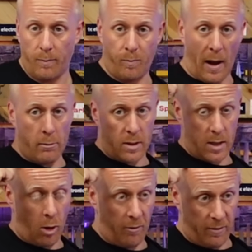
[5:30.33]

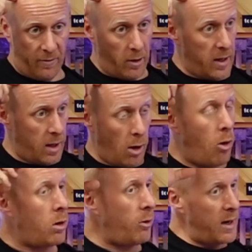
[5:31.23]
bounces off the fucking
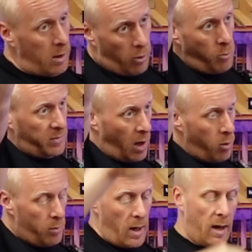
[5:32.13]
concrete chrome
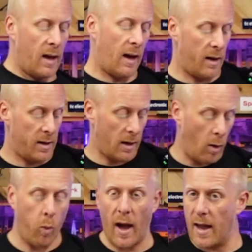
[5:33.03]
dome, and
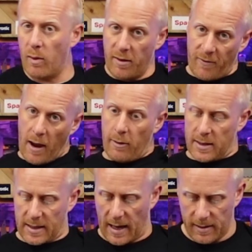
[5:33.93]
away with the
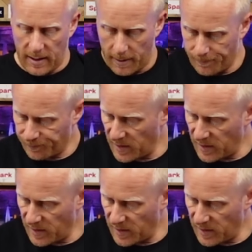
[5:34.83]
fairies again, isn't it?